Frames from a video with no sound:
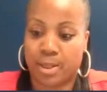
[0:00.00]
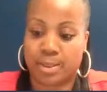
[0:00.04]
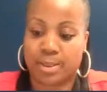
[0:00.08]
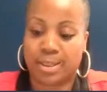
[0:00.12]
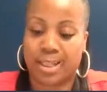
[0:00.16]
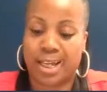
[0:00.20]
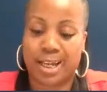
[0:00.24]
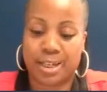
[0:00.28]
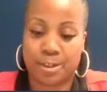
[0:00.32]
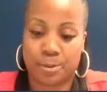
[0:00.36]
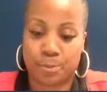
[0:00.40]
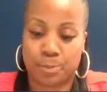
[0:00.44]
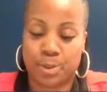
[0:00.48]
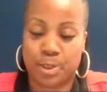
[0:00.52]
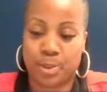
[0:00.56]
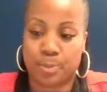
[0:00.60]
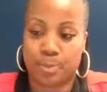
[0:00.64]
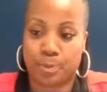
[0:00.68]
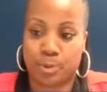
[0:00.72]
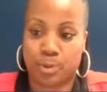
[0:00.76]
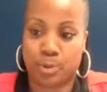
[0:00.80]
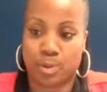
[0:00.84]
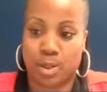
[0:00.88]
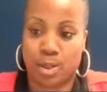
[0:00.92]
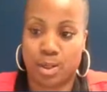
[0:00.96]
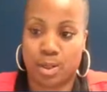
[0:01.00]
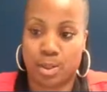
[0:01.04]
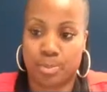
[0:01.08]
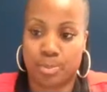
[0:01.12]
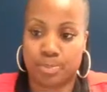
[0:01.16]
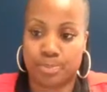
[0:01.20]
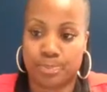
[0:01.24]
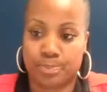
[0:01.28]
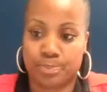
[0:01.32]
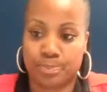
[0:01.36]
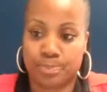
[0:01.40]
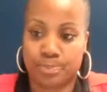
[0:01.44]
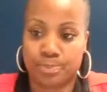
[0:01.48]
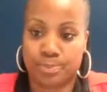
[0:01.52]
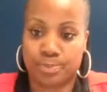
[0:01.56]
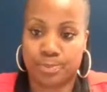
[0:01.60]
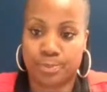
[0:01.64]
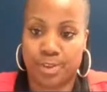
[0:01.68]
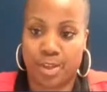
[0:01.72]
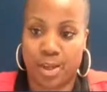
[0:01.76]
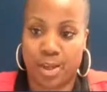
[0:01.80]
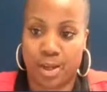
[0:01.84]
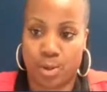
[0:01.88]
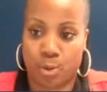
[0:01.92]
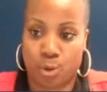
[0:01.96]
a lot of people
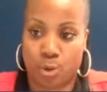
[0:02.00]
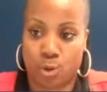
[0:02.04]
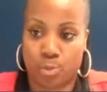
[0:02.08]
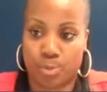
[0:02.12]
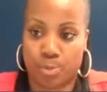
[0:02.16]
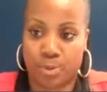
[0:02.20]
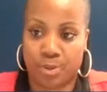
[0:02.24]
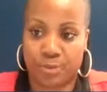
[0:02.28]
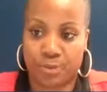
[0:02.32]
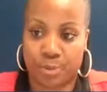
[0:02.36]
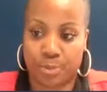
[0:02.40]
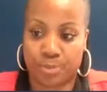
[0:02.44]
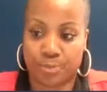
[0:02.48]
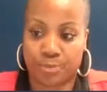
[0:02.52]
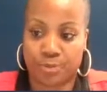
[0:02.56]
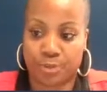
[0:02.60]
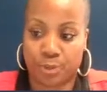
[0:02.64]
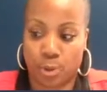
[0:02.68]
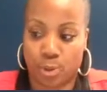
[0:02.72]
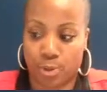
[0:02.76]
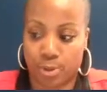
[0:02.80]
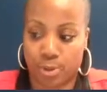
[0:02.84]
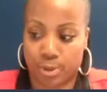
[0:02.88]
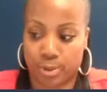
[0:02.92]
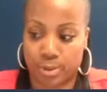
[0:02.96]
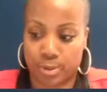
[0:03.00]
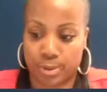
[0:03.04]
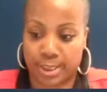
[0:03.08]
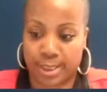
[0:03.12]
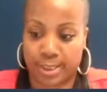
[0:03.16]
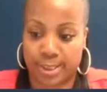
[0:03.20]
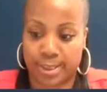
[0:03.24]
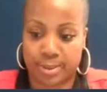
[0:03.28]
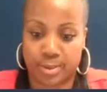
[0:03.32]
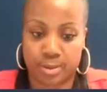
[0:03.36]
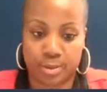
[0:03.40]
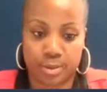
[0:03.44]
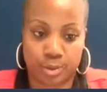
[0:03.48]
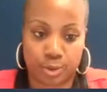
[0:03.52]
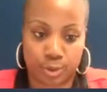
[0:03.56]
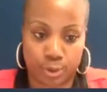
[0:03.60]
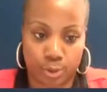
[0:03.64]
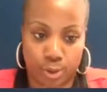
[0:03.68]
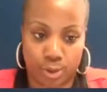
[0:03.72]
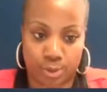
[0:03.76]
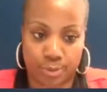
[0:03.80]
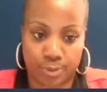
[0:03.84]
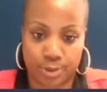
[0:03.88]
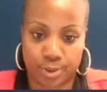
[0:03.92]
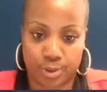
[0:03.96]
that call me from Florida, they get
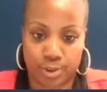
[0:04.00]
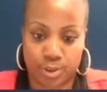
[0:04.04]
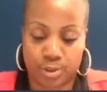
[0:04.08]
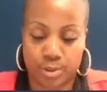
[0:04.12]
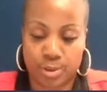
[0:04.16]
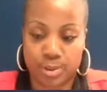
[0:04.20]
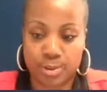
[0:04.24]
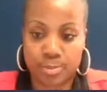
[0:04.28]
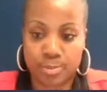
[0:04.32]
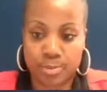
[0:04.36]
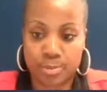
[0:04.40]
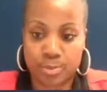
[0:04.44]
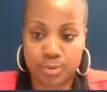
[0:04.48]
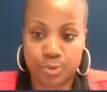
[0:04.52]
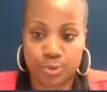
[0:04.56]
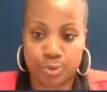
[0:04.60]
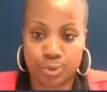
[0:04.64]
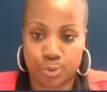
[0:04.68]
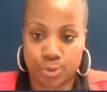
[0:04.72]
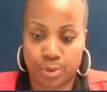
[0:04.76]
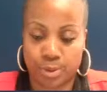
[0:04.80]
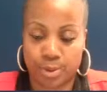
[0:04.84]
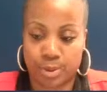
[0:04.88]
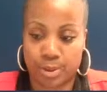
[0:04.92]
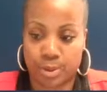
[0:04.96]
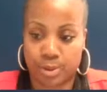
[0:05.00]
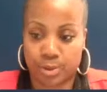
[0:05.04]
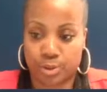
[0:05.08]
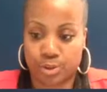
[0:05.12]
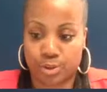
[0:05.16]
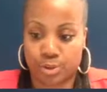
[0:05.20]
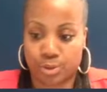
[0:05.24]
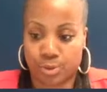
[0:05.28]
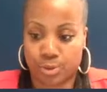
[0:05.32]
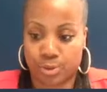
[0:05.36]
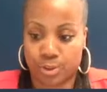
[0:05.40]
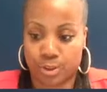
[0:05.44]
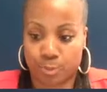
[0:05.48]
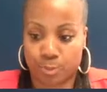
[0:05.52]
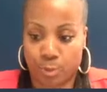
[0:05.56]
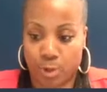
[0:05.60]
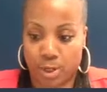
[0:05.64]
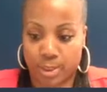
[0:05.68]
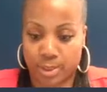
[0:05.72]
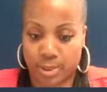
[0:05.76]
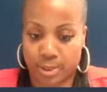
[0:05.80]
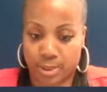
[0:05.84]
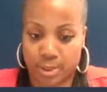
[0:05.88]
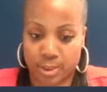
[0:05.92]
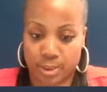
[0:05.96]
discouraged during the insurance
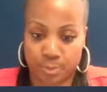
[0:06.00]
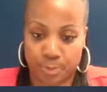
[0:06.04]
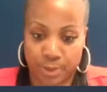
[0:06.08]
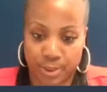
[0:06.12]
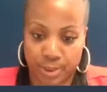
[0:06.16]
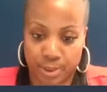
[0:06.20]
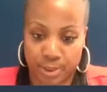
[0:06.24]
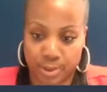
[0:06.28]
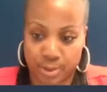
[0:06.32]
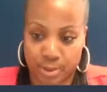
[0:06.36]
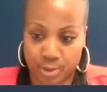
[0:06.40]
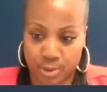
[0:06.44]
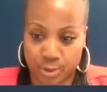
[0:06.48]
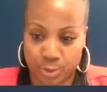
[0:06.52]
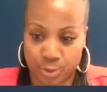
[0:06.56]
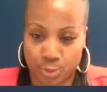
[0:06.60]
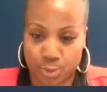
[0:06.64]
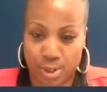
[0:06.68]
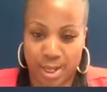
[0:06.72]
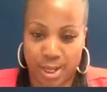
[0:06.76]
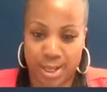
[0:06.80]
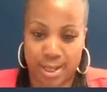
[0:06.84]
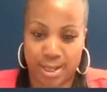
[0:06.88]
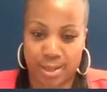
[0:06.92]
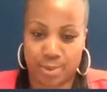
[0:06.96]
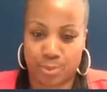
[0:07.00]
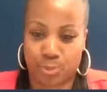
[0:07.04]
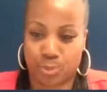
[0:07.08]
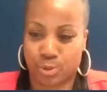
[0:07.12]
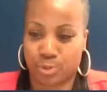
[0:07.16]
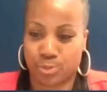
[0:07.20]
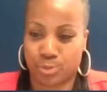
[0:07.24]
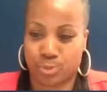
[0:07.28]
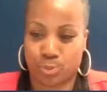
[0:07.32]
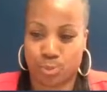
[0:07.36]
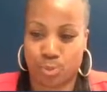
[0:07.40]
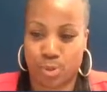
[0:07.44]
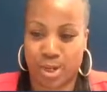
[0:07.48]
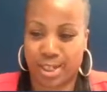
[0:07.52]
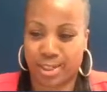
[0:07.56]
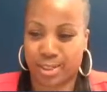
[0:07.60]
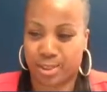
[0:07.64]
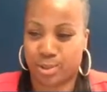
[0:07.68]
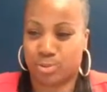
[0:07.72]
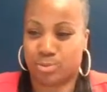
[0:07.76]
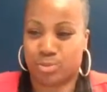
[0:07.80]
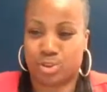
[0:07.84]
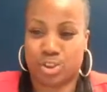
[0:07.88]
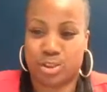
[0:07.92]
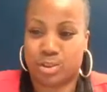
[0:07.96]
process because it's so high. Why do
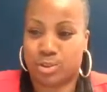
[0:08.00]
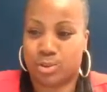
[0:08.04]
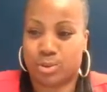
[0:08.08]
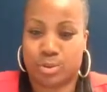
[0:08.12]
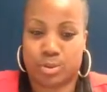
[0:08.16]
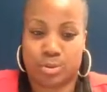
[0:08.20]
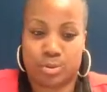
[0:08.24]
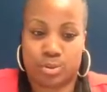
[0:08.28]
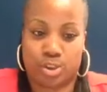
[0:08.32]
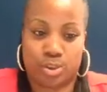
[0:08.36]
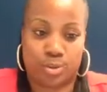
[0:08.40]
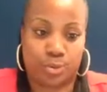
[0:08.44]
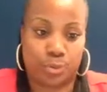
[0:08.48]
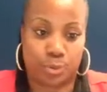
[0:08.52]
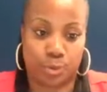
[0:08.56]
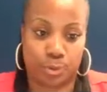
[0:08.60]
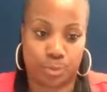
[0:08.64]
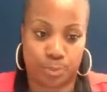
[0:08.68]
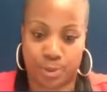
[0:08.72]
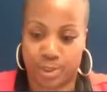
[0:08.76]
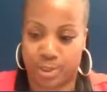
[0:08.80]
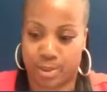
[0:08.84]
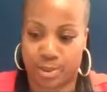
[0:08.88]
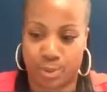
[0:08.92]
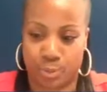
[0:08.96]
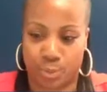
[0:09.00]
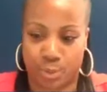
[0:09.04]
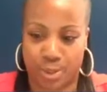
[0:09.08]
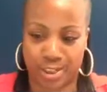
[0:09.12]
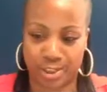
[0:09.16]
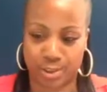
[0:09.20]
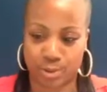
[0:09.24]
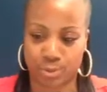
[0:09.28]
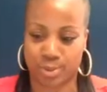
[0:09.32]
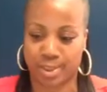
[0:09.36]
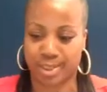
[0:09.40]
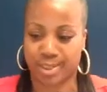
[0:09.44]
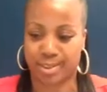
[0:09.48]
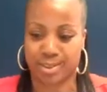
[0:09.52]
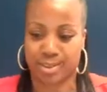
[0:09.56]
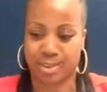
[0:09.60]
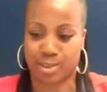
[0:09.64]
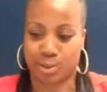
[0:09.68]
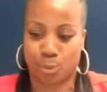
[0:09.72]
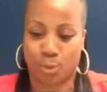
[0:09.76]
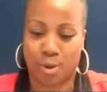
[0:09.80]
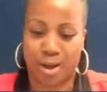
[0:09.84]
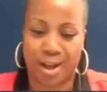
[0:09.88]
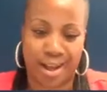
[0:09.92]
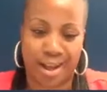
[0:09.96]
you, just your general opinion, why do you think
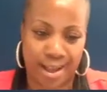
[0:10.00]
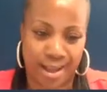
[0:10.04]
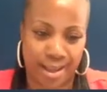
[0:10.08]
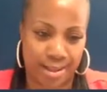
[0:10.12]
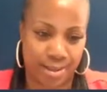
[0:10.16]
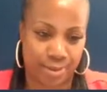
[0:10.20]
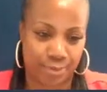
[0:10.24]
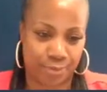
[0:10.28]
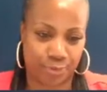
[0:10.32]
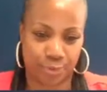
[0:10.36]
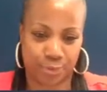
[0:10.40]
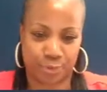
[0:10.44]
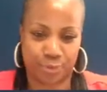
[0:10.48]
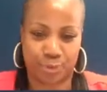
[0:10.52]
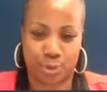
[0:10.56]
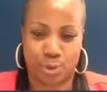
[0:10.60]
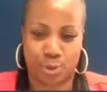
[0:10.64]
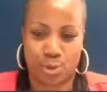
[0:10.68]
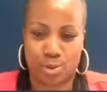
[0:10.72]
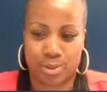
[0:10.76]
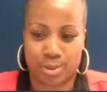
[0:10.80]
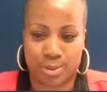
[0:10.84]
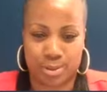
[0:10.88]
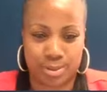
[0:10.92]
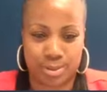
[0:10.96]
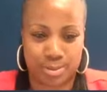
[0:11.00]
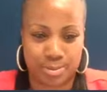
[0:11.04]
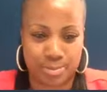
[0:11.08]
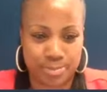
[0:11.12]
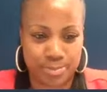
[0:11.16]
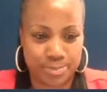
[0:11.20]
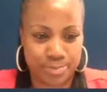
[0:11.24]
it's so high for Florida?